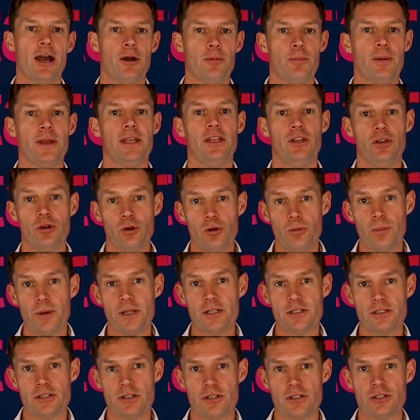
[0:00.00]
helping your
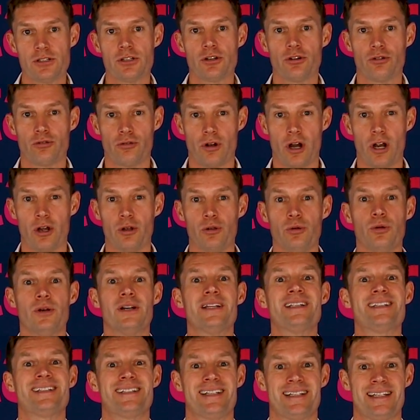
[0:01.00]
business grow
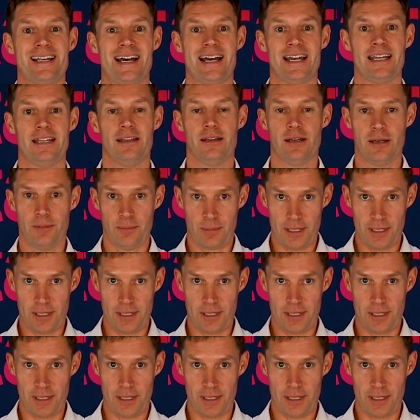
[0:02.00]
today.